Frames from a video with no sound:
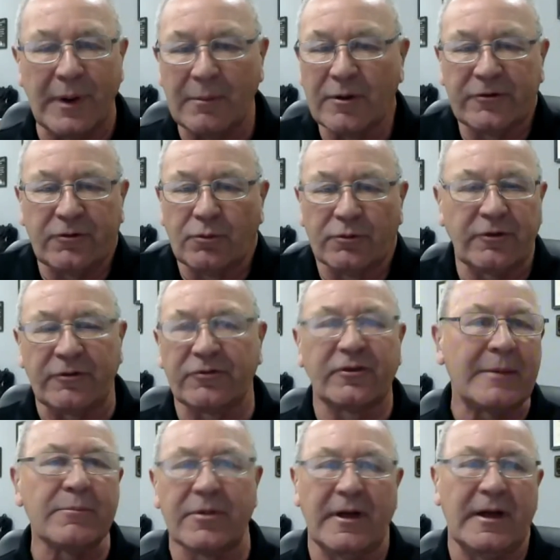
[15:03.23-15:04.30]
public schools are the
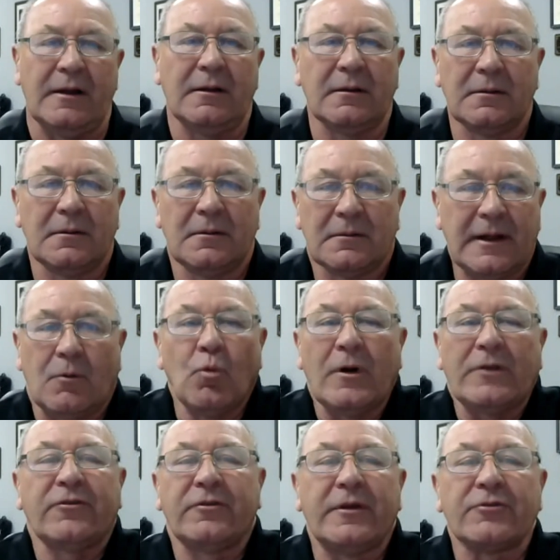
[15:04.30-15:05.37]
same thing. Like
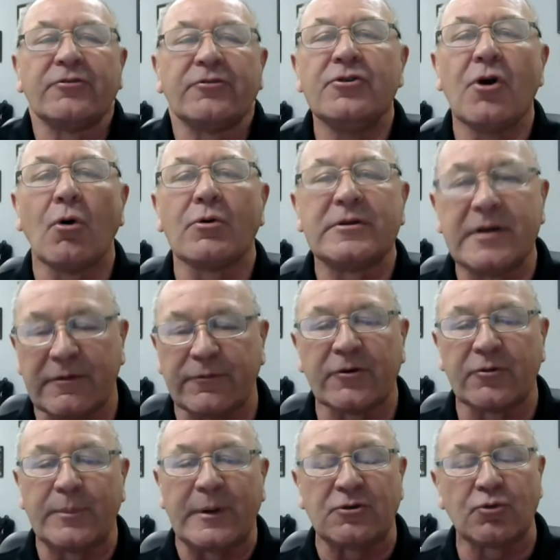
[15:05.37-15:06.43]
there's no
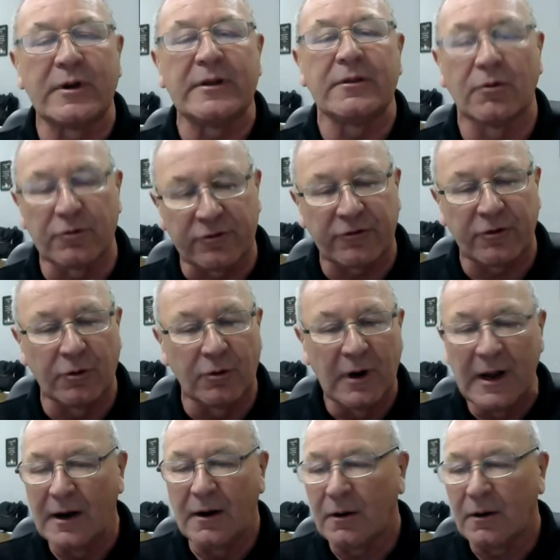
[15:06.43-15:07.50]
difference between those two.
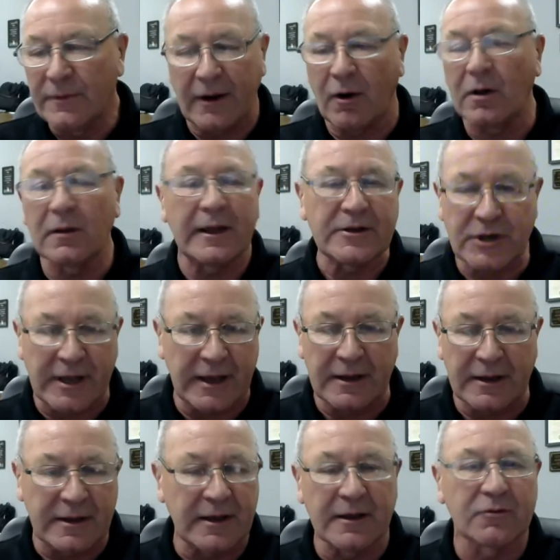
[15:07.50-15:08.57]
They all
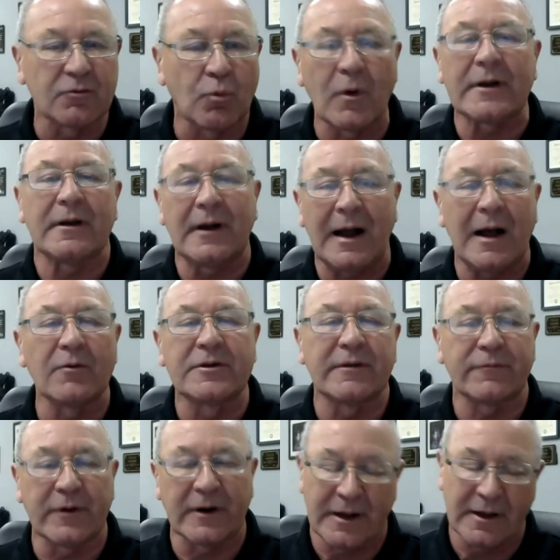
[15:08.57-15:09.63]
educate kids. How
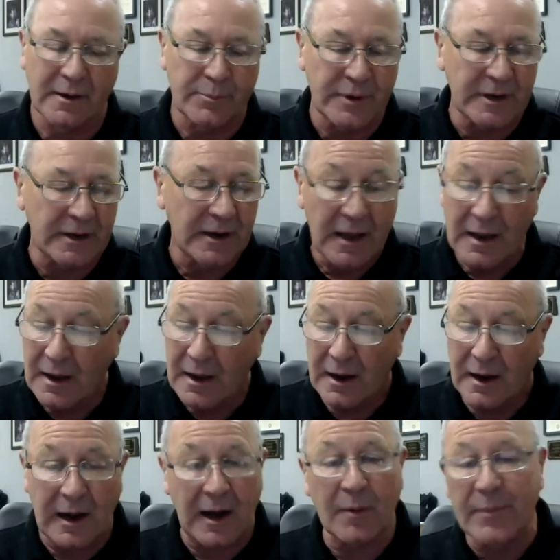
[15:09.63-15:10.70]
different can it be?
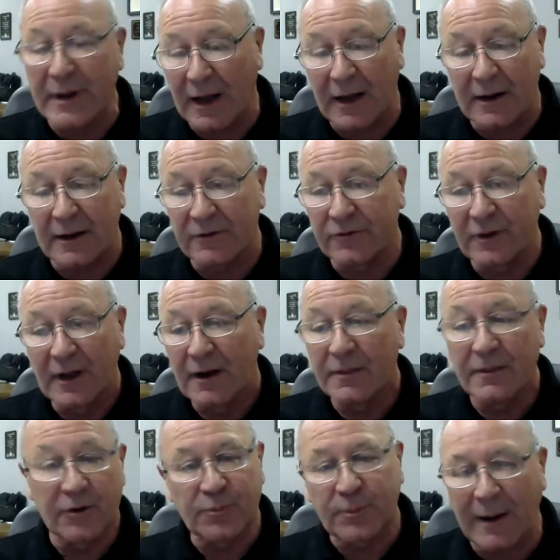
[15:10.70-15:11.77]
I'll be honest,
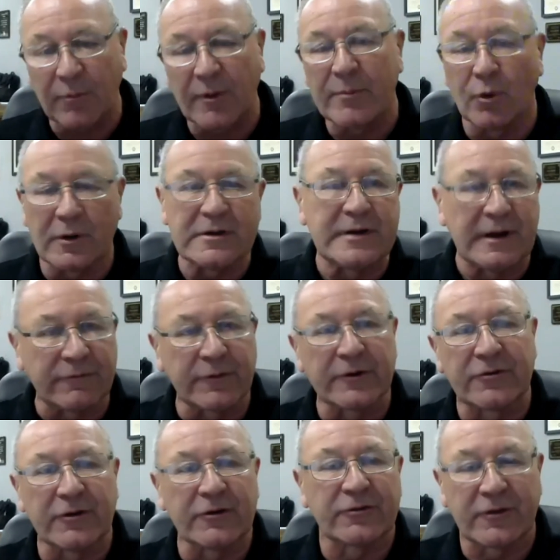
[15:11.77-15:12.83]
there's probably more
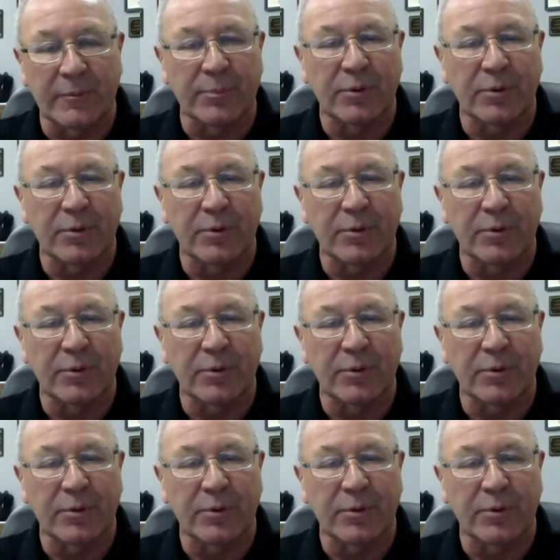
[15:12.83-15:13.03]
differences